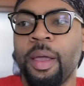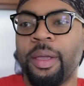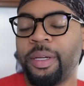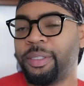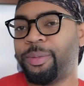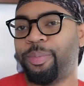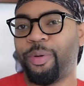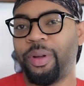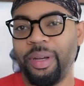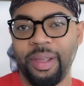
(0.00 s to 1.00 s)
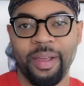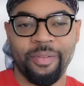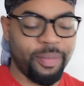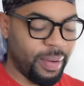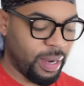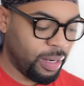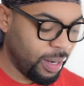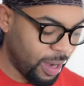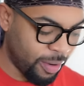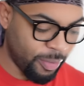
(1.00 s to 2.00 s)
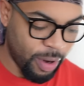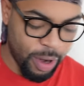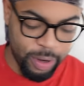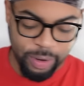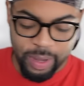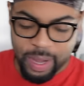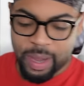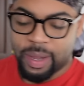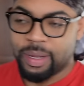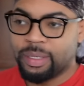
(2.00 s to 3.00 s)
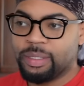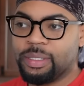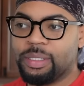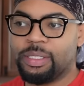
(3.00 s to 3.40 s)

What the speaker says: Good morning, everybody. How are you guys?